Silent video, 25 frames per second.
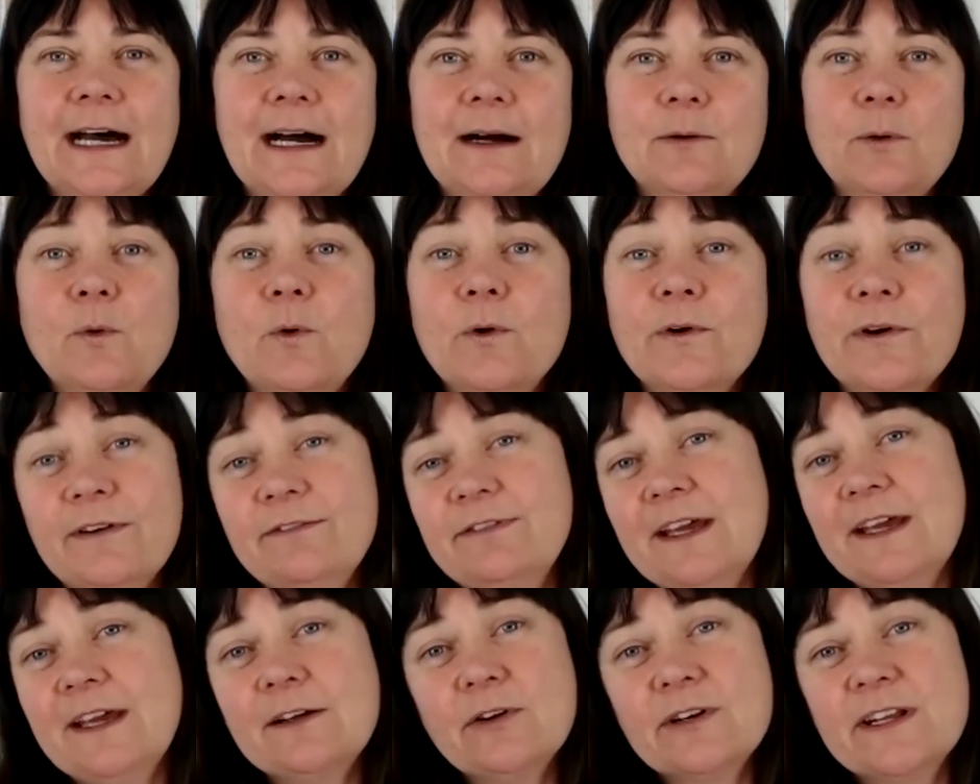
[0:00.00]
Or have
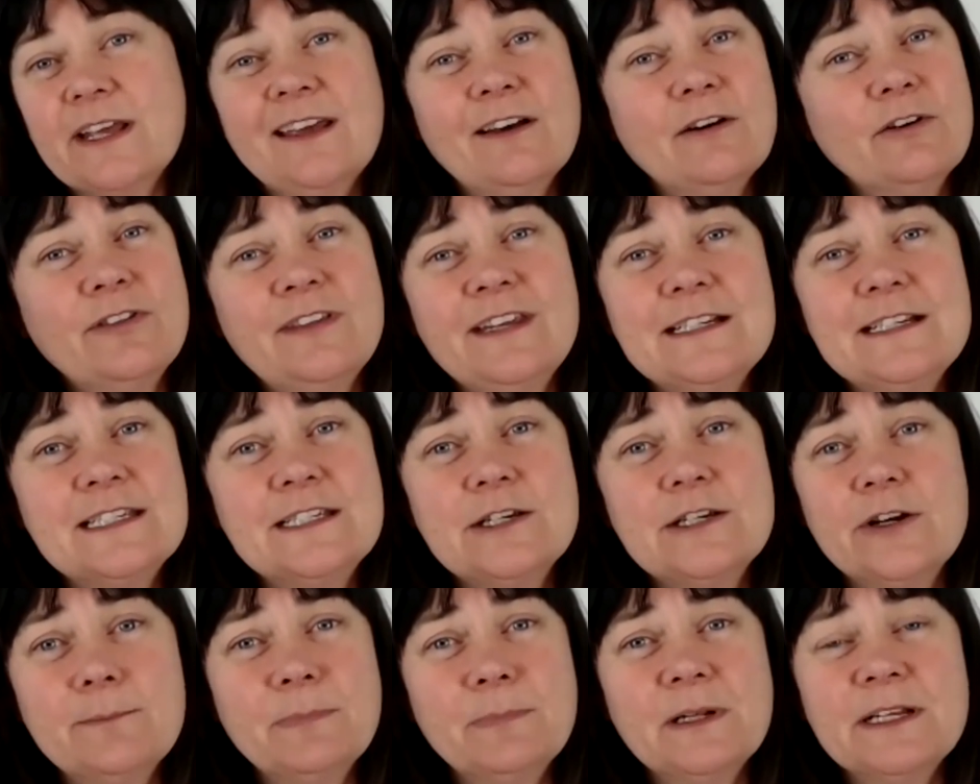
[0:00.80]
they got a healthy
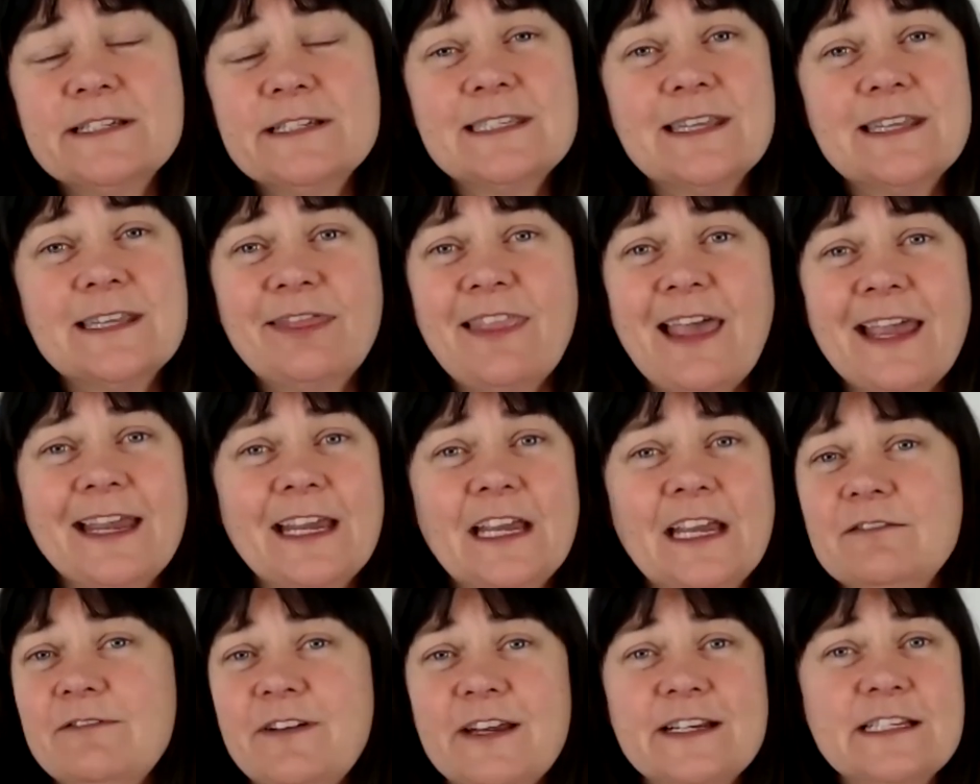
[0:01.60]
surplus that they can
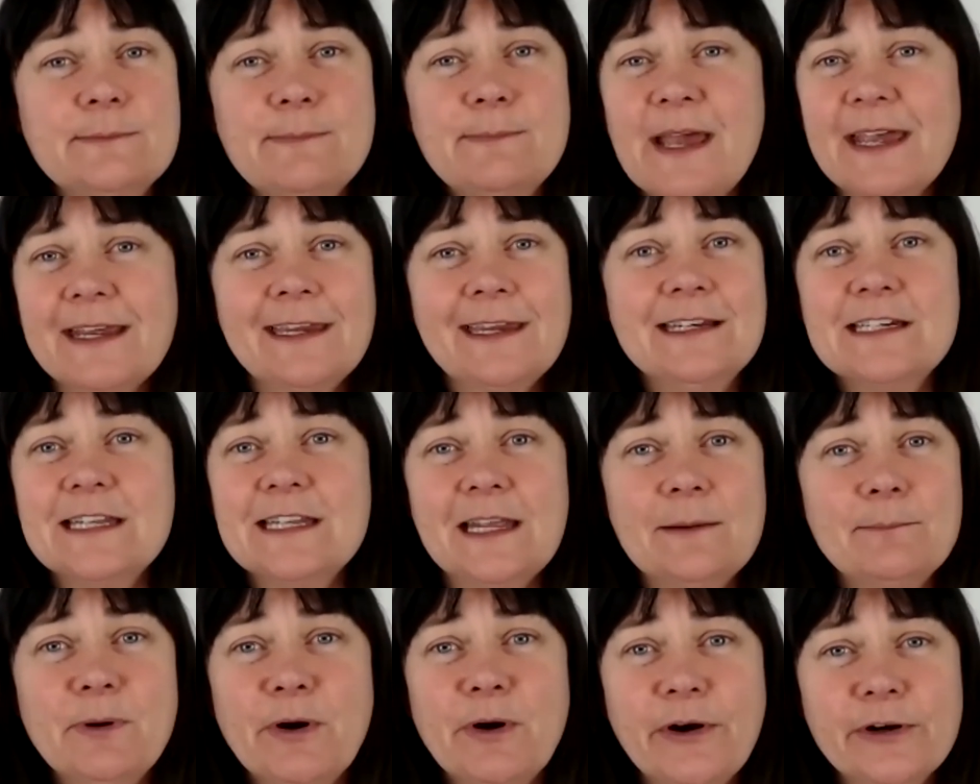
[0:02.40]
invest back into their
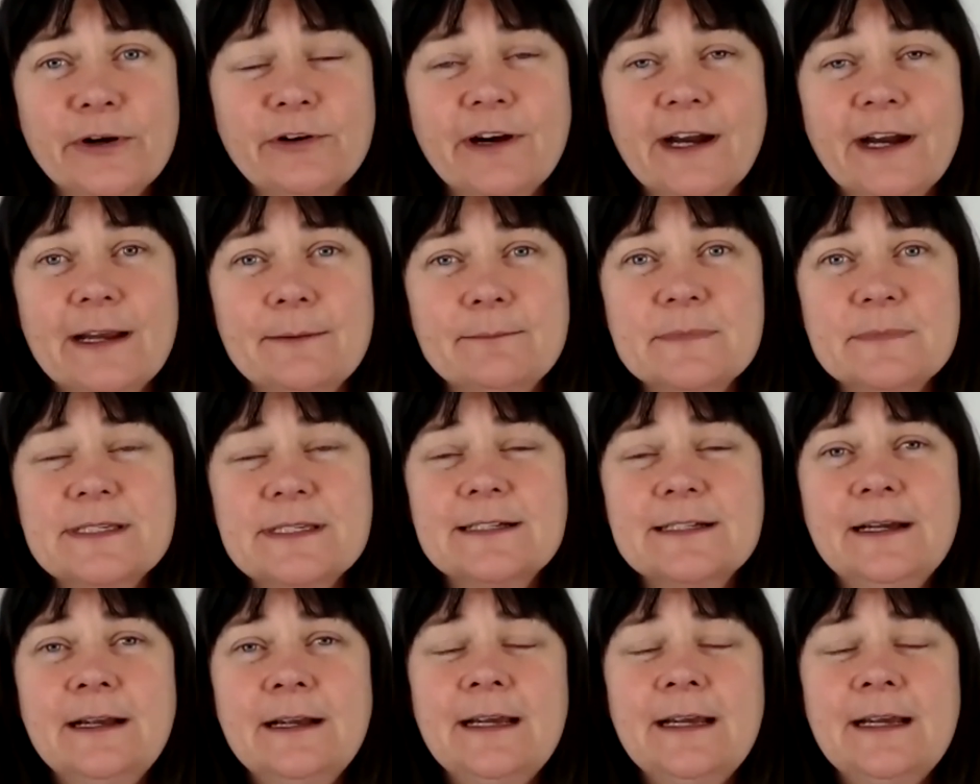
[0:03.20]
programs?